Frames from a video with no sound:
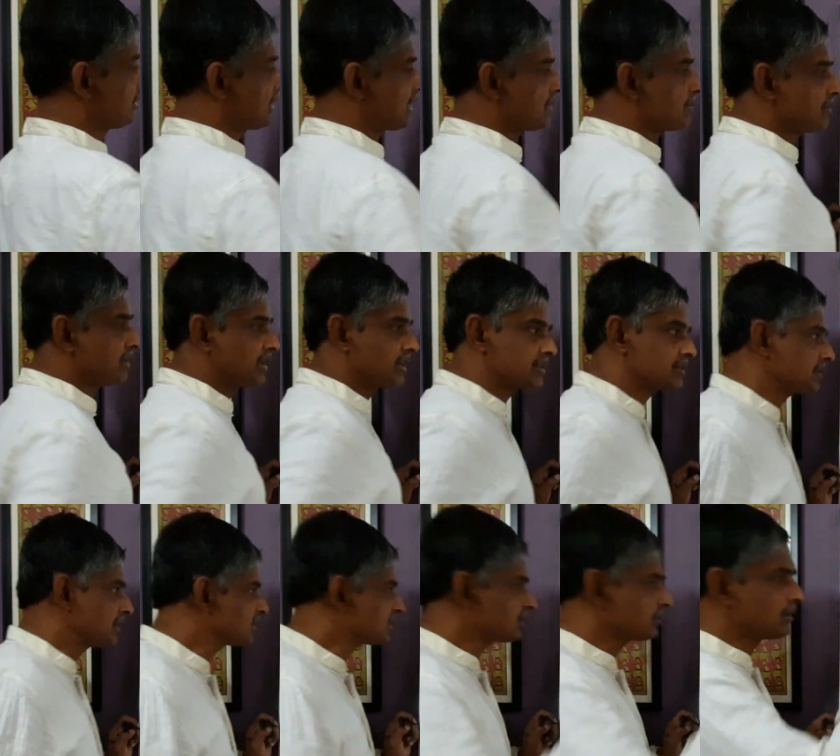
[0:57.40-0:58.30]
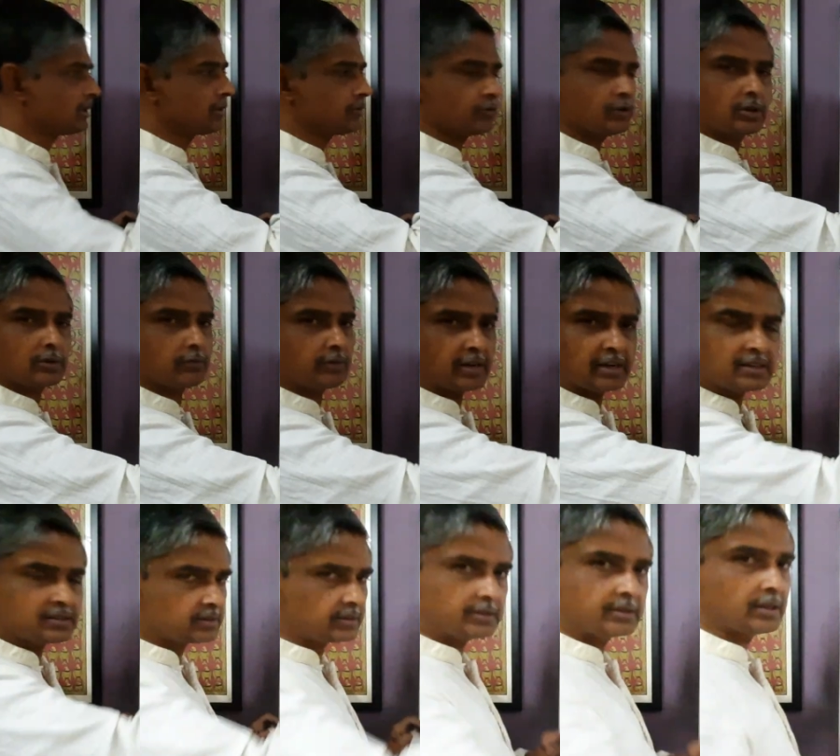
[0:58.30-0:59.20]
max, and similarly for y
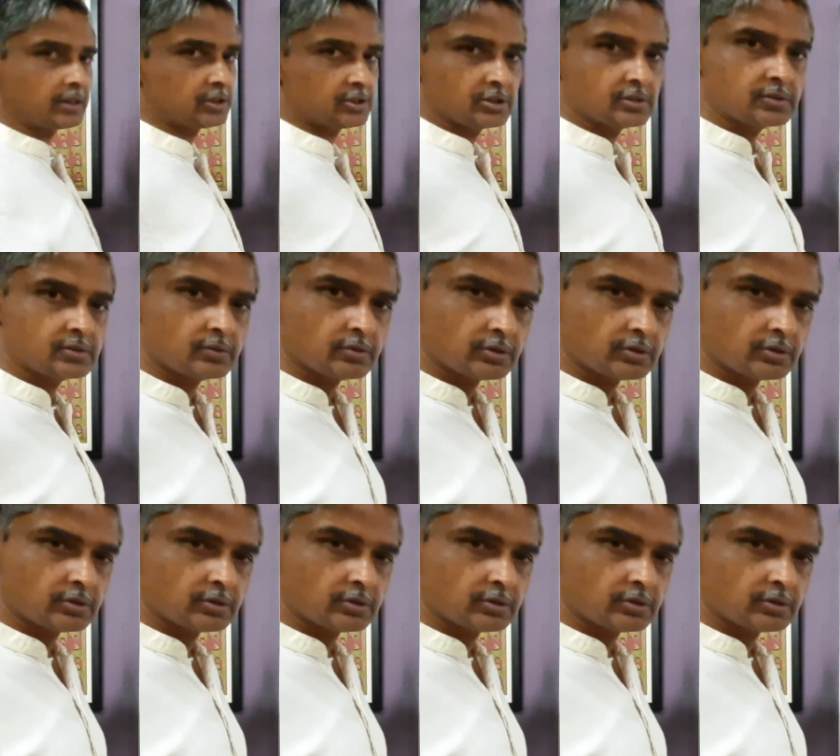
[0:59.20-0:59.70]
and z directions.